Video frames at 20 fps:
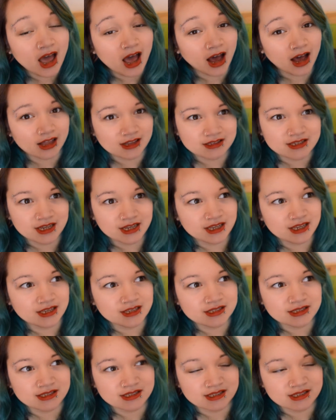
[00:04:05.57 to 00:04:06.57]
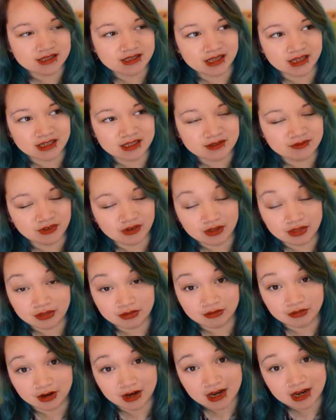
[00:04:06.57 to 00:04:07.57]
and he's
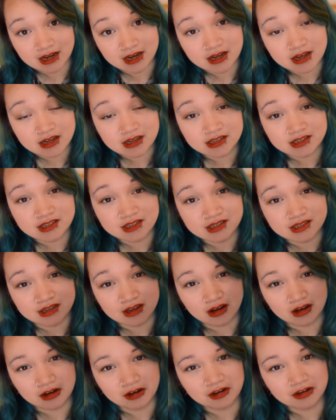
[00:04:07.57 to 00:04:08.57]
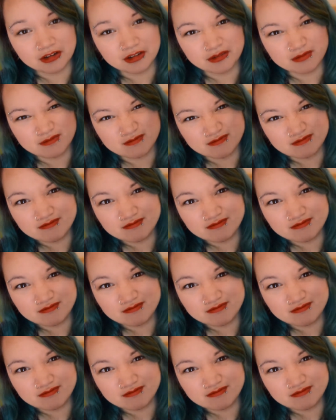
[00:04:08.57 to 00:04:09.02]
6'3", so